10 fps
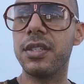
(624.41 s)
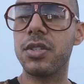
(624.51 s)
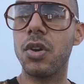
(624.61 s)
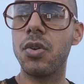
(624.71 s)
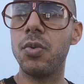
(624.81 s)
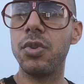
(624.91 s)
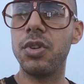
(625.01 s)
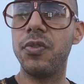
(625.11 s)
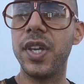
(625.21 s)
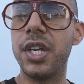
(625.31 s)
So
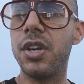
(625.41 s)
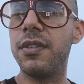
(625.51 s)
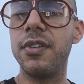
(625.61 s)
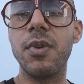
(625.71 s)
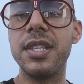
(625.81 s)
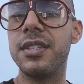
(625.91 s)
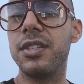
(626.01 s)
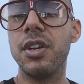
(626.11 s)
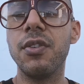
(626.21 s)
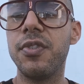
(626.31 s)
you figure if it rents,
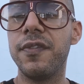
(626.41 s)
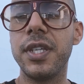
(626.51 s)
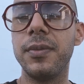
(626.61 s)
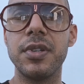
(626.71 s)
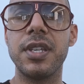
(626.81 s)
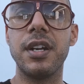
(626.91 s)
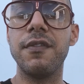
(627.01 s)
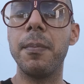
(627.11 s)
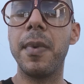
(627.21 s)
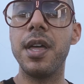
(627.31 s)
50% of
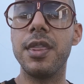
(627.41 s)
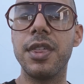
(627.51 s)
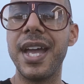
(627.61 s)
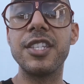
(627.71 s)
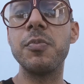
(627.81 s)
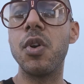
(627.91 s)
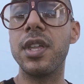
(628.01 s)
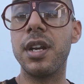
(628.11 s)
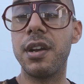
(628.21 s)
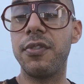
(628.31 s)
the month, that's more
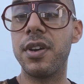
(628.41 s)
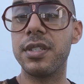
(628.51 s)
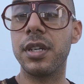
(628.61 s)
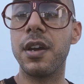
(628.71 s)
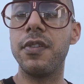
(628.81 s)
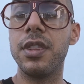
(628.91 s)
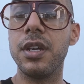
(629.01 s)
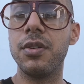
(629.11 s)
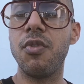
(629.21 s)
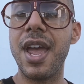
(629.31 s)
than enough for us to cover
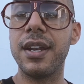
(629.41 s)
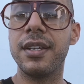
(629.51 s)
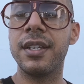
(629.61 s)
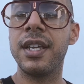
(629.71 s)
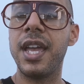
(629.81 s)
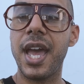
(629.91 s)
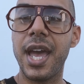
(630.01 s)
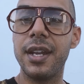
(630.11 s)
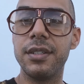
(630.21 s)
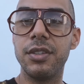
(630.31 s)
the rent,
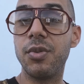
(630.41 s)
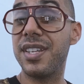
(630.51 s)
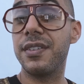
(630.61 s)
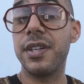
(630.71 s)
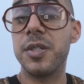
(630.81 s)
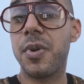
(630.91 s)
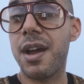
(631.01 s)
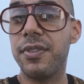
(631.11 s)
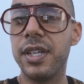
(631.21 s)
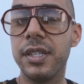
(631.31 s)
and the rest of it is
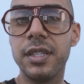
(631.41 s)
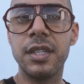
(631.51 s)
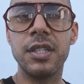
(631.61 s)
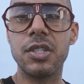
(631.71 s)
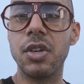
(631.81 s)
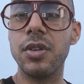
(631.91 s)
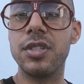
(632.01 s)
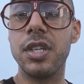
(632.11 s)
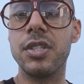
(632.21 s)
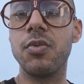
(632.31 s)
profit. So
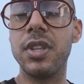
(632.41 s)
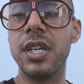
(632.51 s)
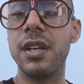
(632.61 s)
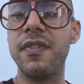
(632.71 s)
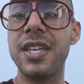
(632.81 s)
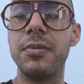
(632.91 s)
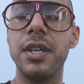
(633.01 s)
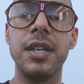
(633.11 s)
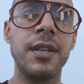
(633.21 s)
it's a really good investment.